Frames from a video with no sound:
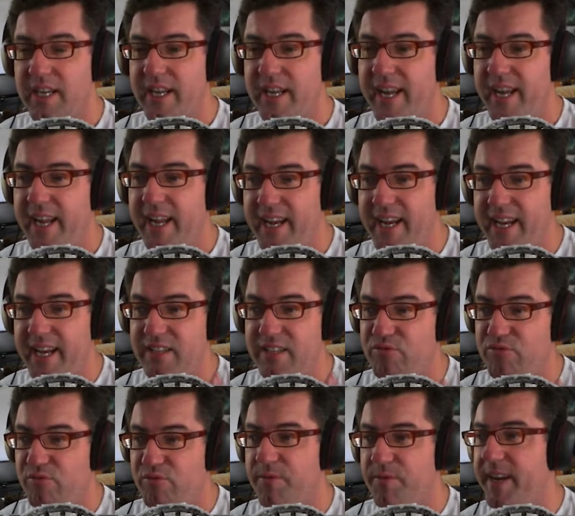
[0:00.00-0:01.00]
It
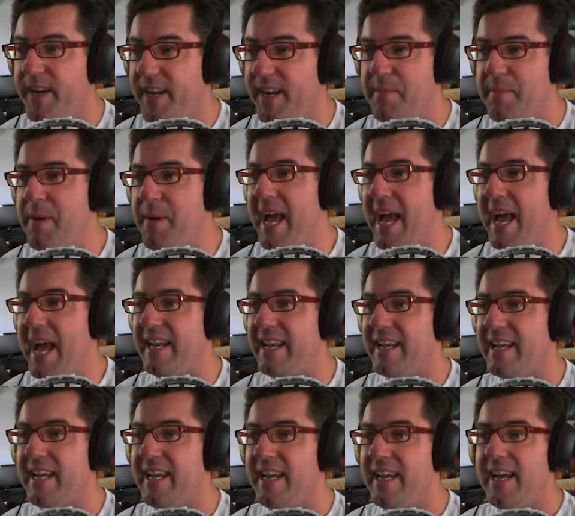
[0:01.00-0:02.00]
is really bad.
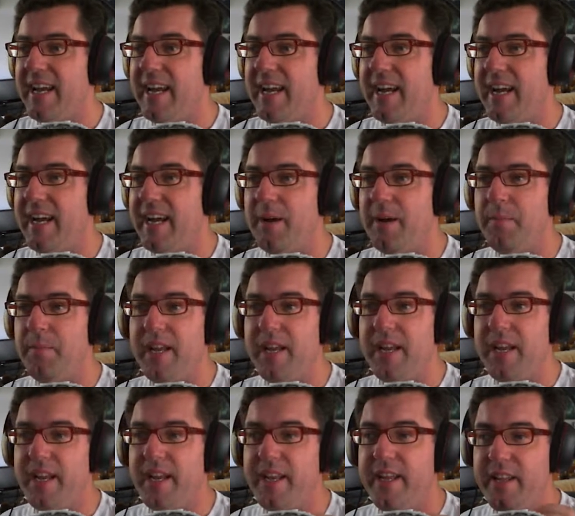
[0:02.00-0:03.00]

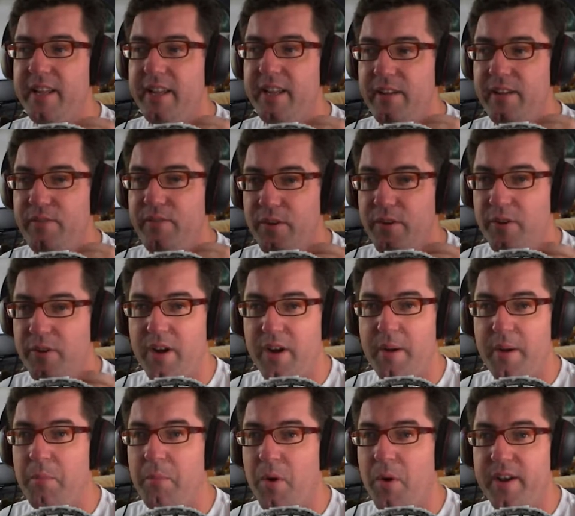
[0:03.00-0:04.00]
If you're
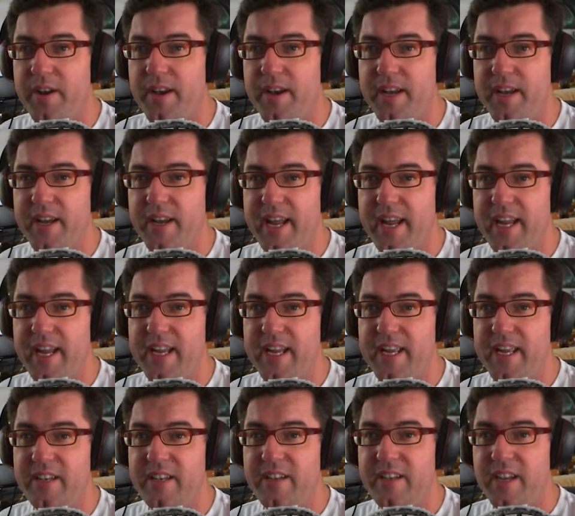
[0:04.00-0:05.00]
a modder
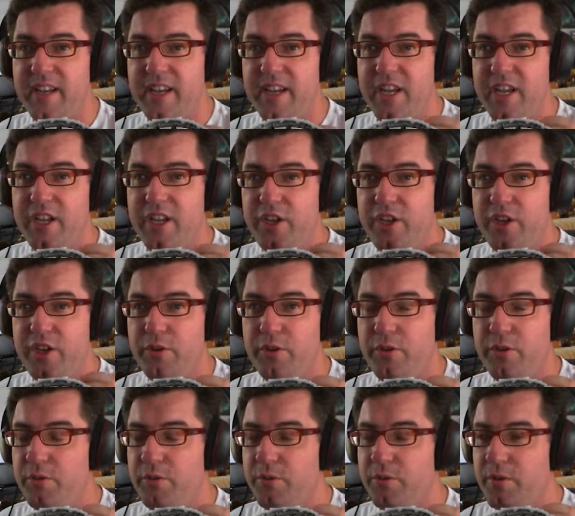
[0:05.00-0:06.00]
and
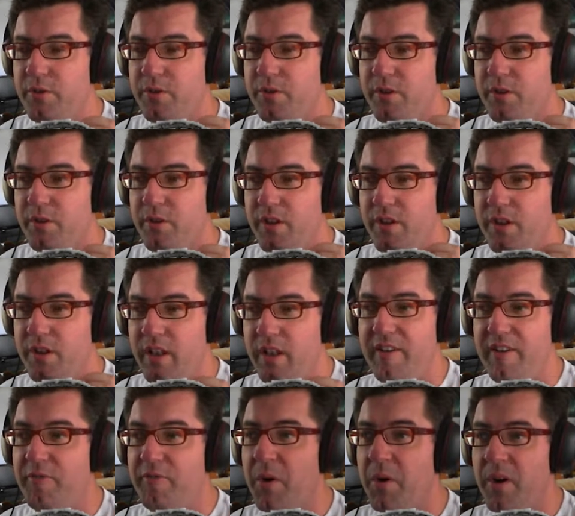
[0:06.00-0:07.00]
you
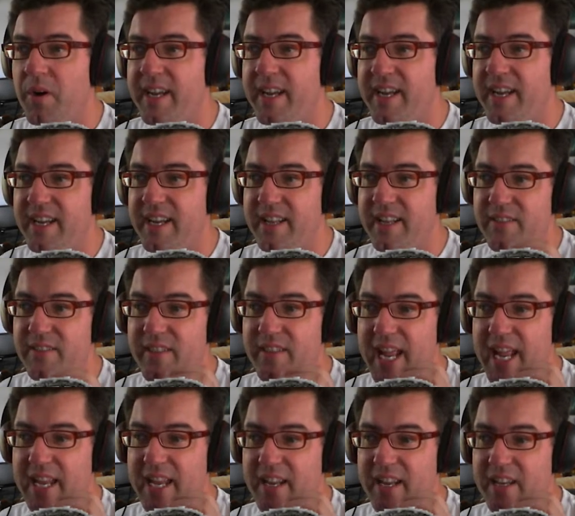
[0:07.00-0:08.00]
love modding,
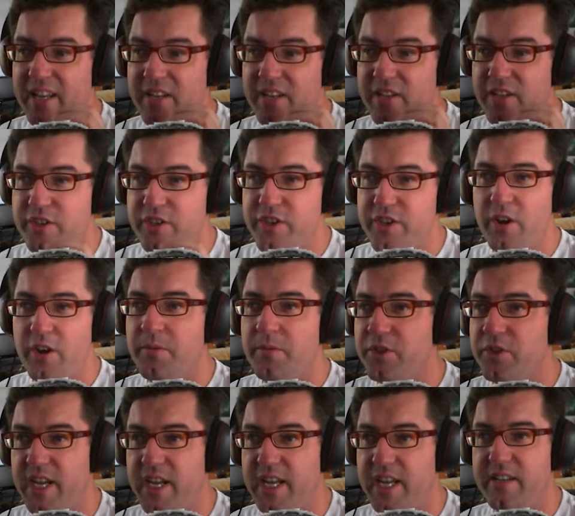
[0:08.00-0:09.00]
then don't
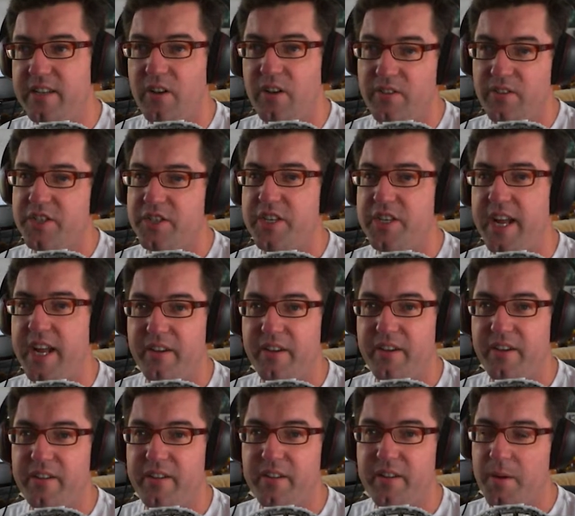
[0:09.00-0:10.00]
cheat on the
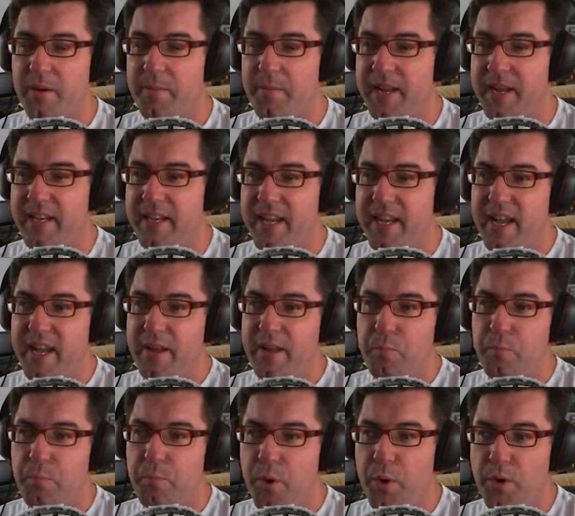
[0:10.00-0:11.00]
shadow. I mean,
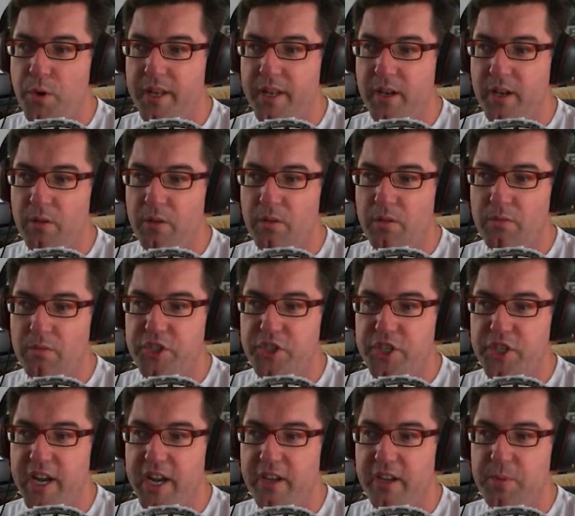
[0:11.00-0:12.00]
put little
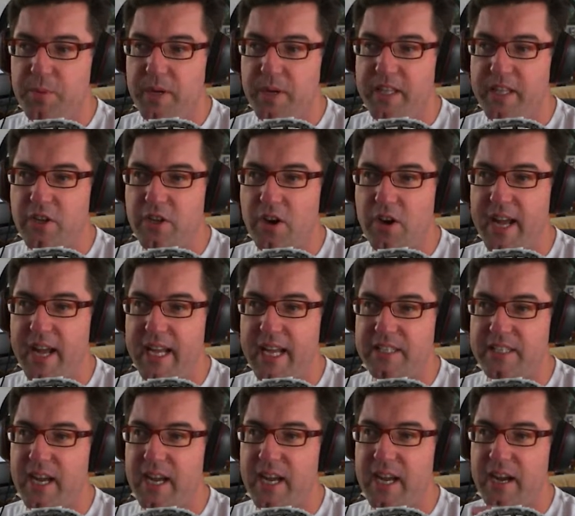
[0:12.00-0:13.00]
shadows where the
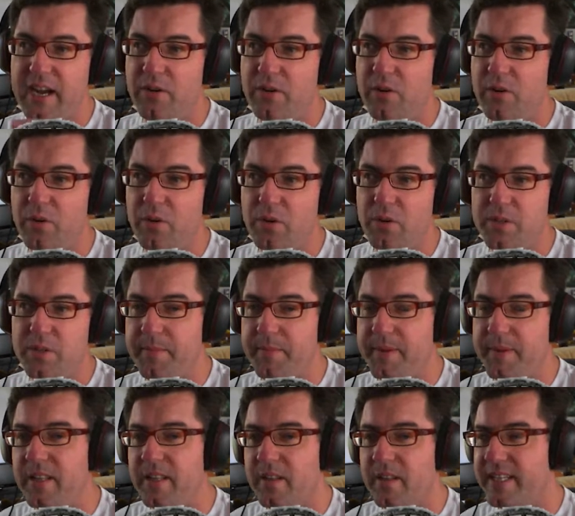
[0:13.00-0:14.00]
tires are or
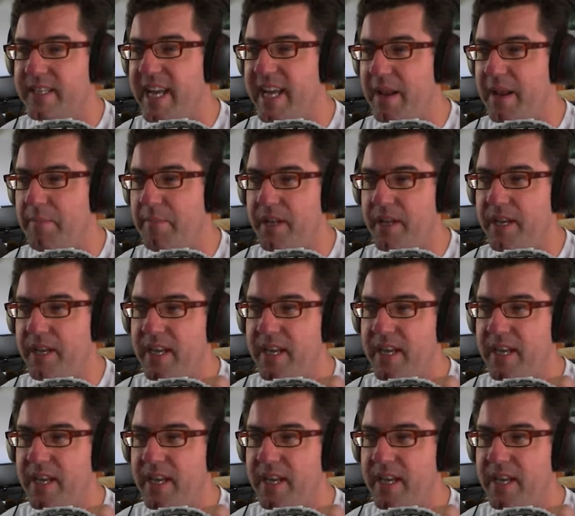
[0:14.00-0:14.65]
something like that, but